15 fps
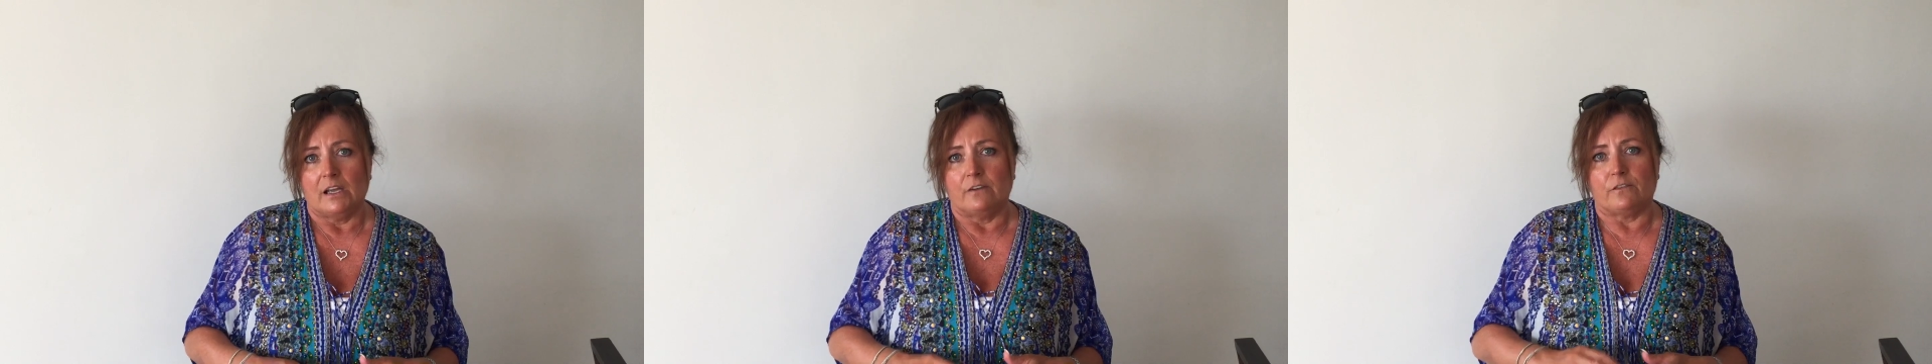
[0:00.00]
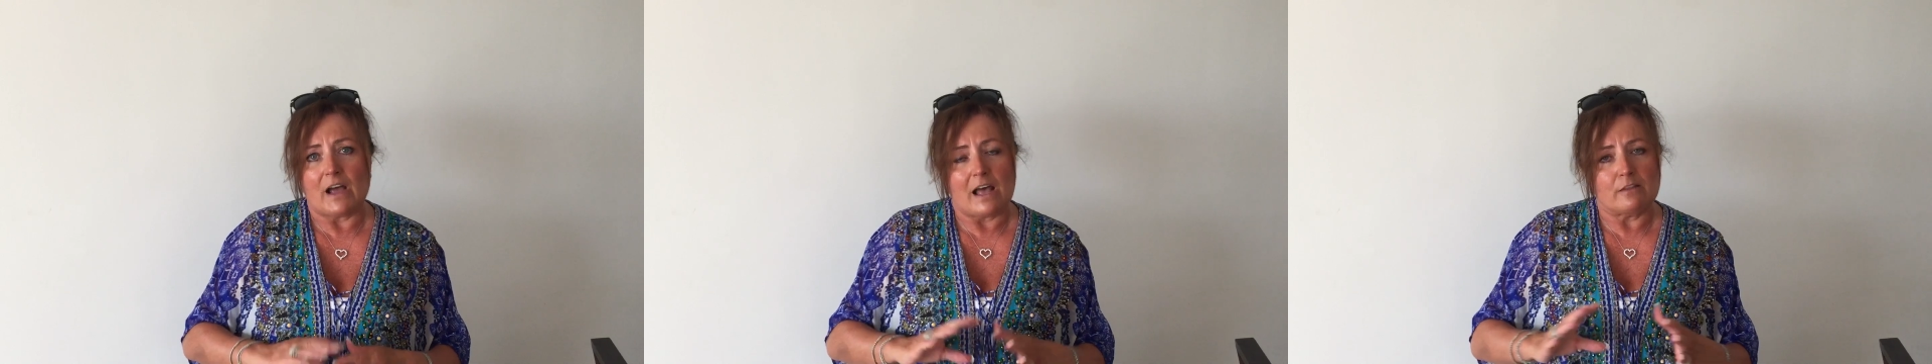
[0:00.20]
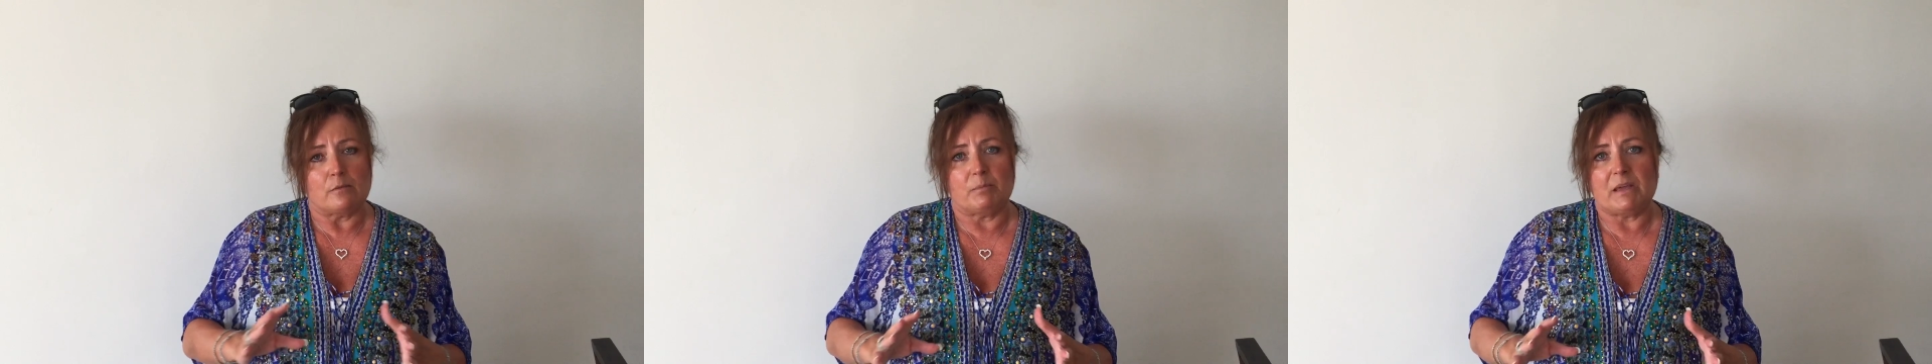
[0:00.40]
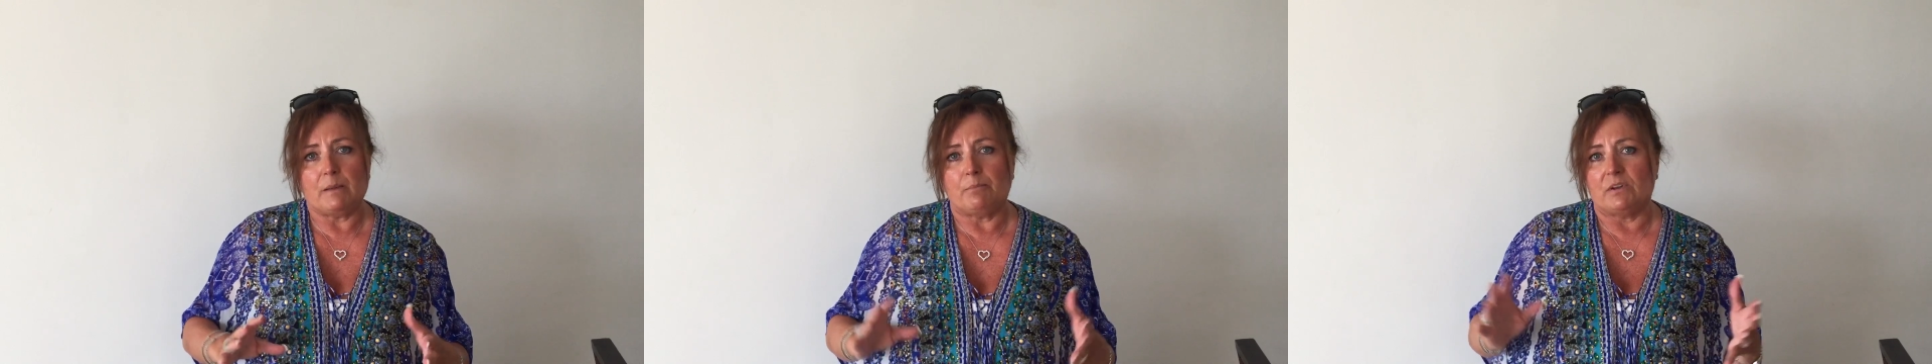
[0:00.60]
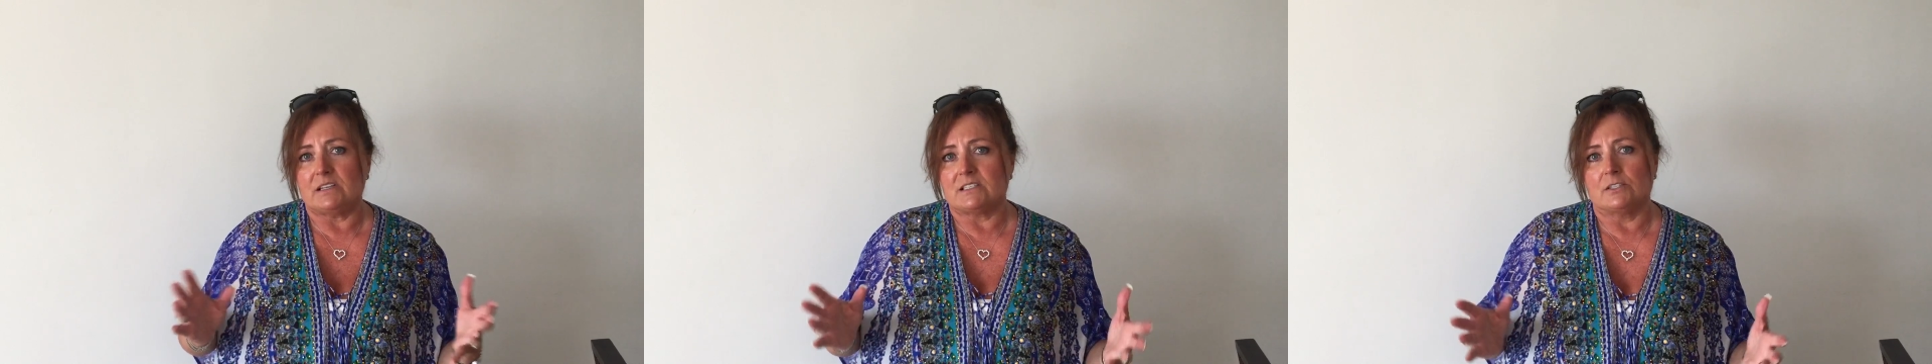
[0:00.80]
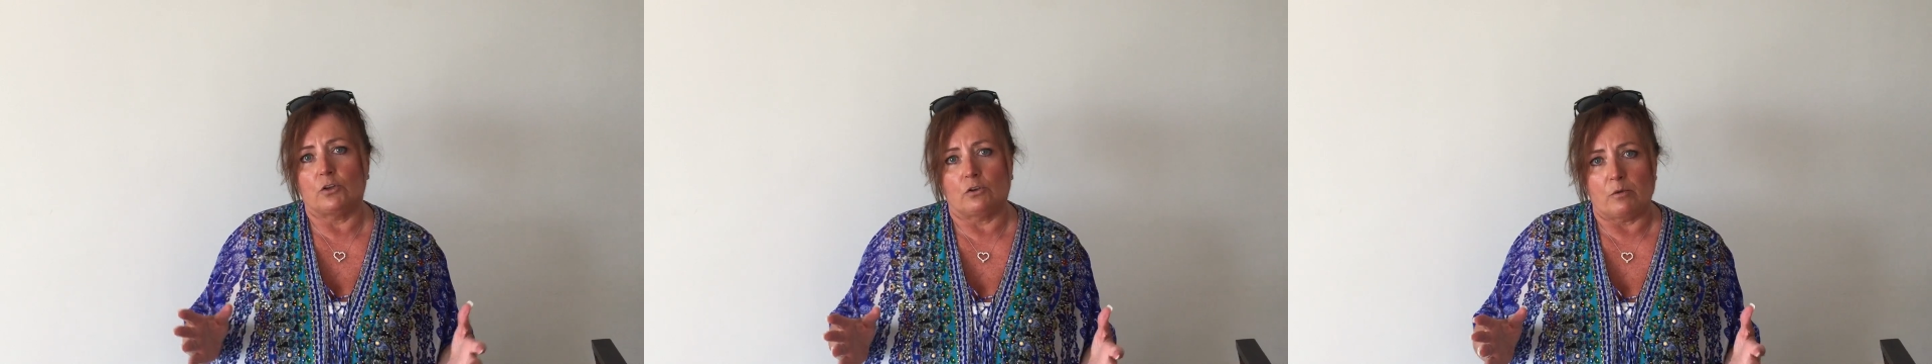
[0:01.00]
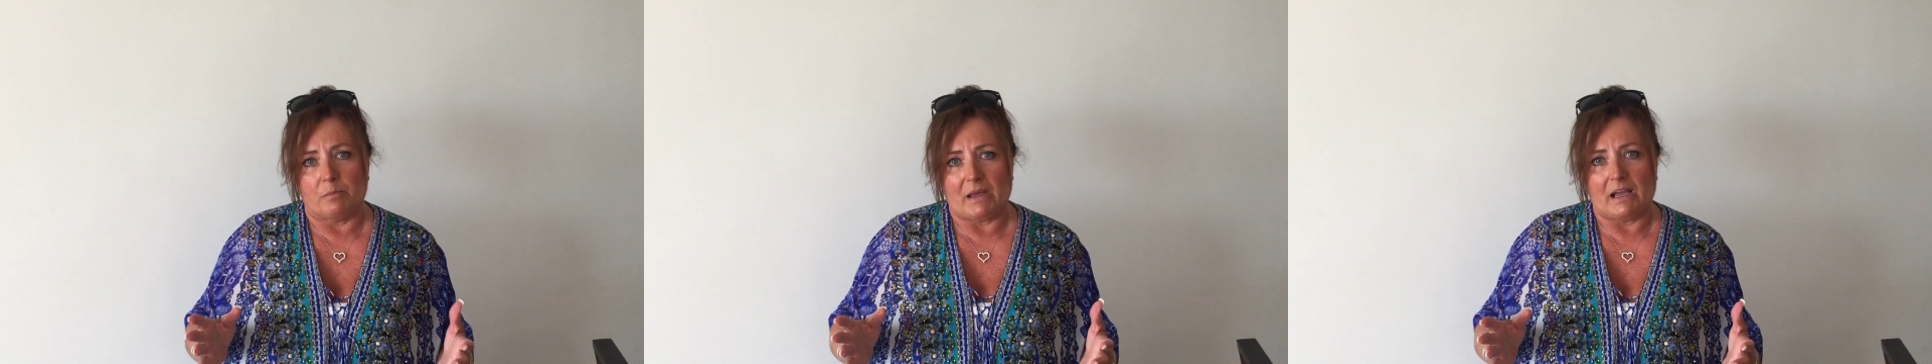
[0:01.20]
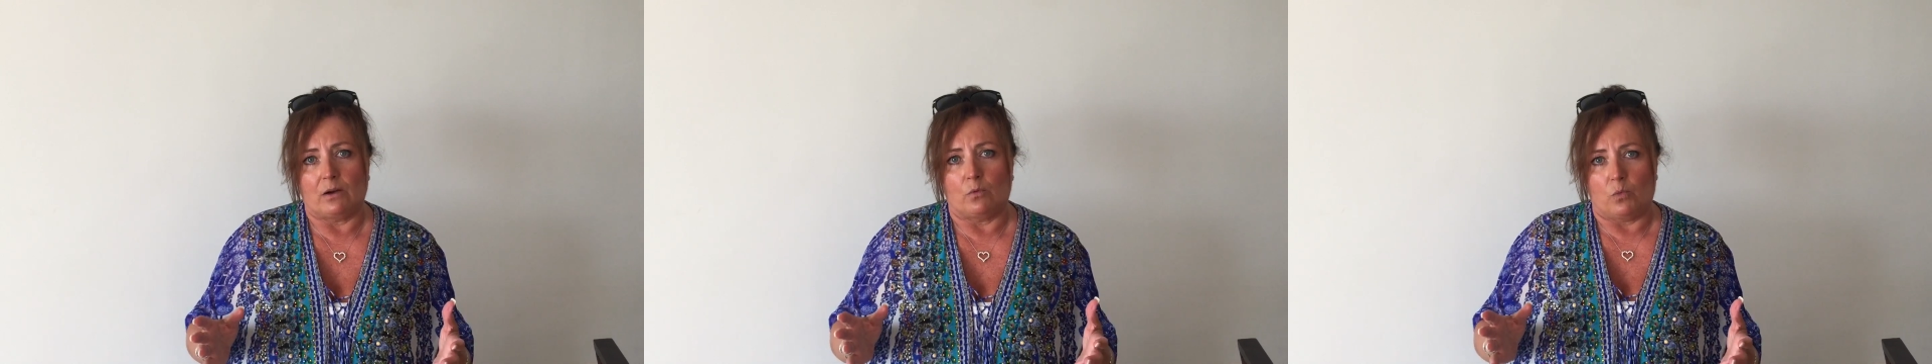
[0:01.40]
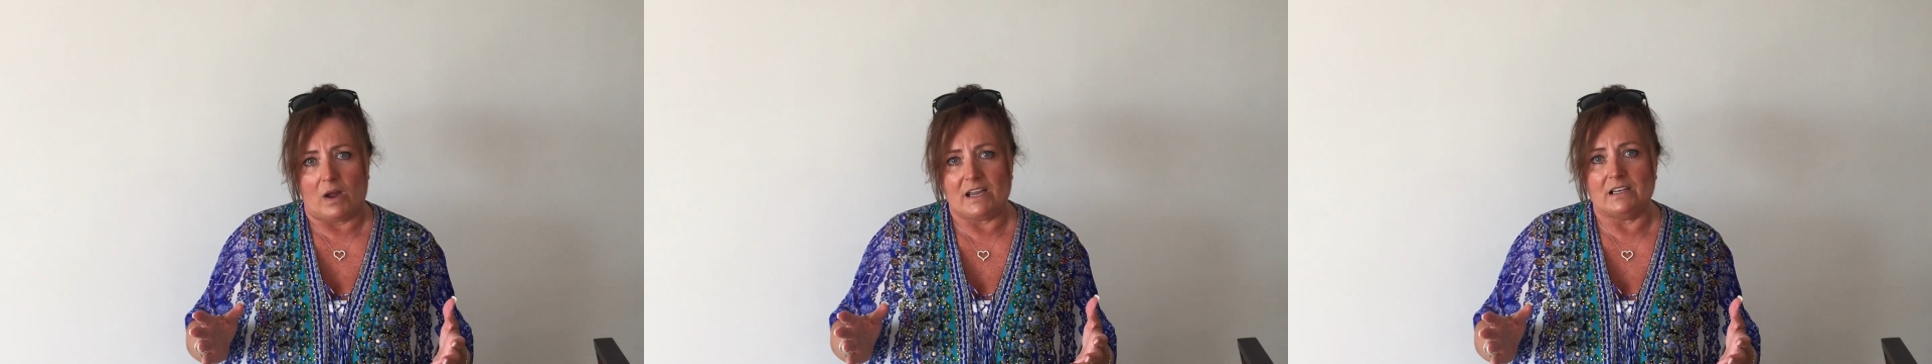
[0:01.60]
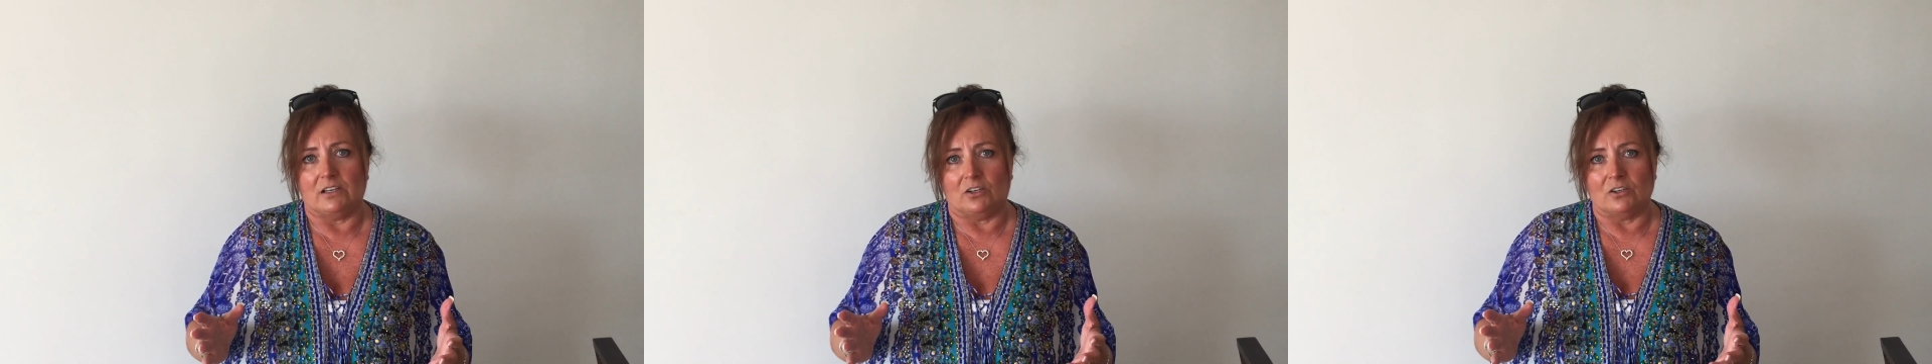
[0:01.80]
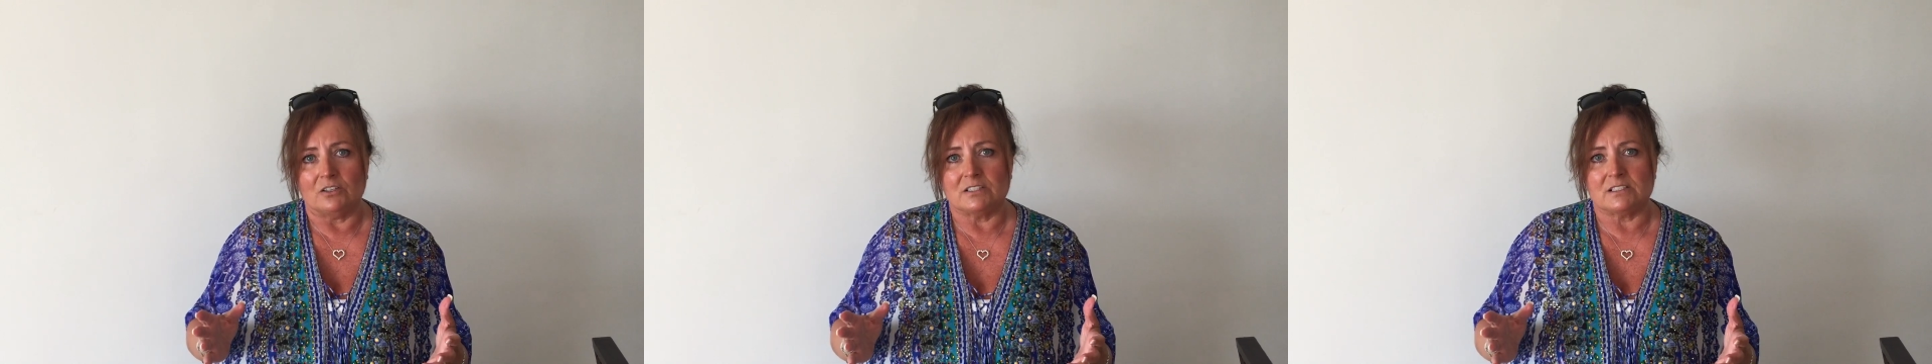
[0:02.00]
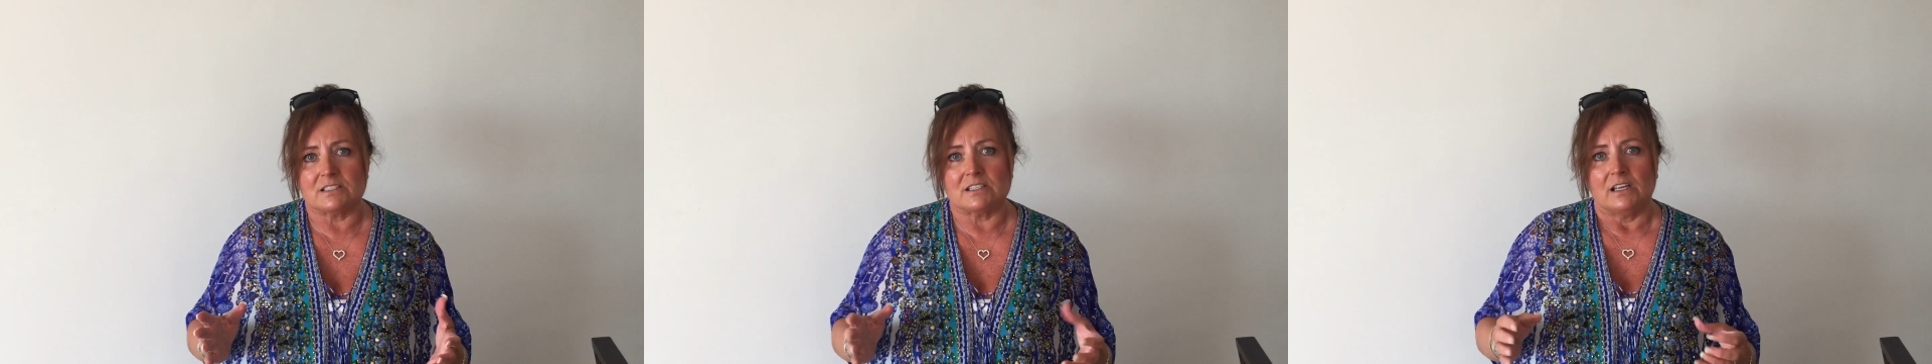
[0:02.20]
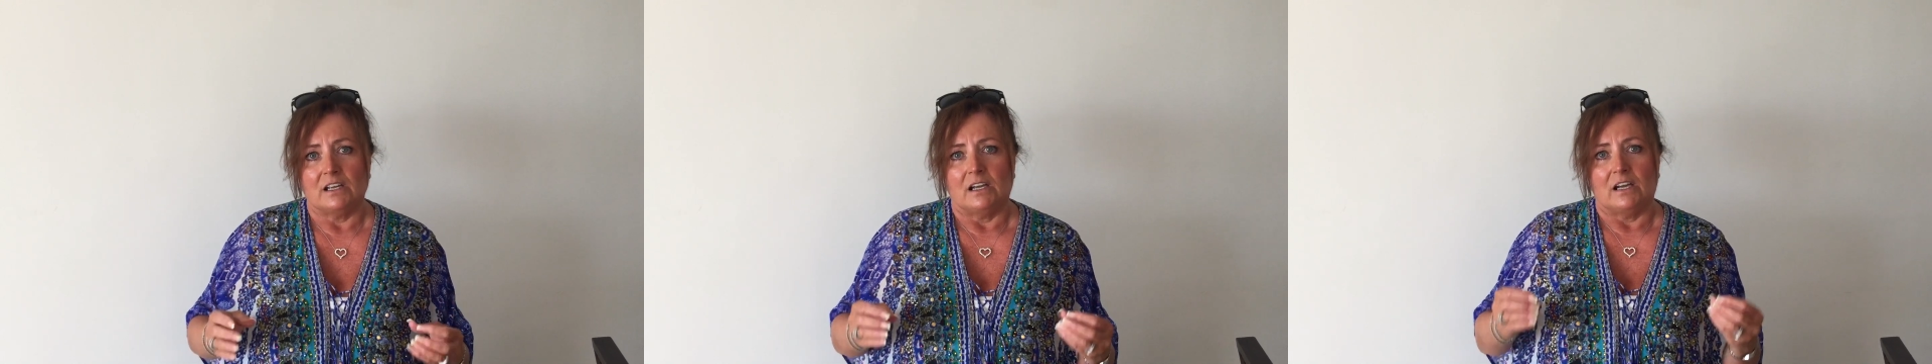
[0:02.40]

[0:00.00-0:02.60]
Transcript: For other people, it's not about weight loss.